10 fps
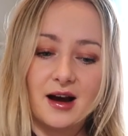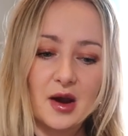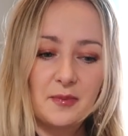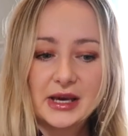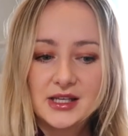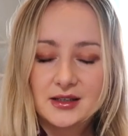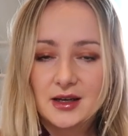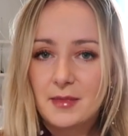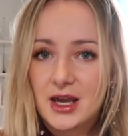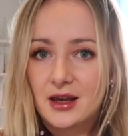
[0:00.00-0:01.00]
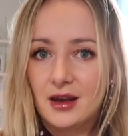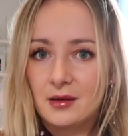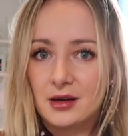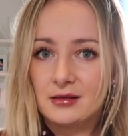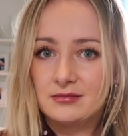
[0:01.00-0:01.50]
I'm basically
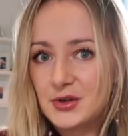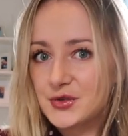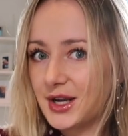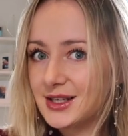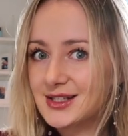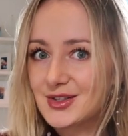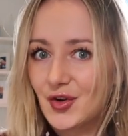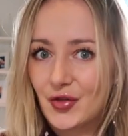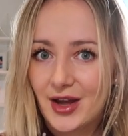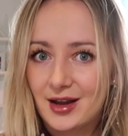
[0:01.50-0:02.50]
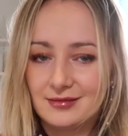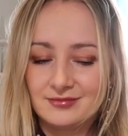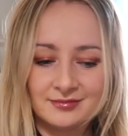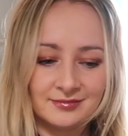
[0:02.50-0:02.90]
making interest on that